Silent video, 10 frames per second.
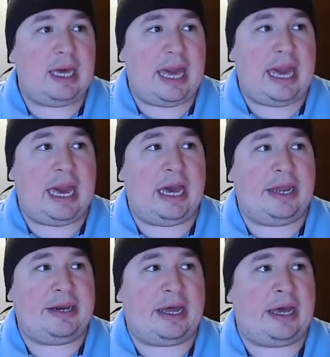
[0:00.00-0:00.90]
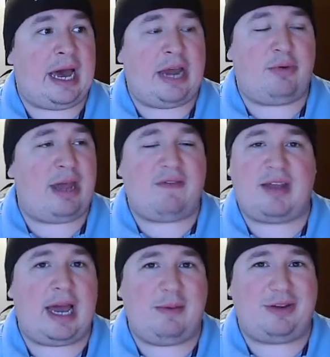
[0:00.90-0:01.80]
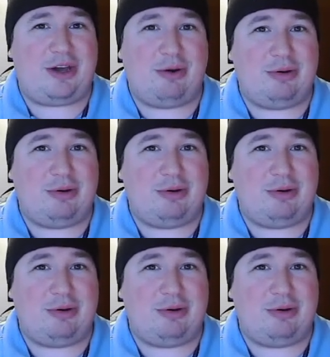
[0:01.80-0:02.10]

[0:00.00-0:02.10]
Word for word: and I don't have time to go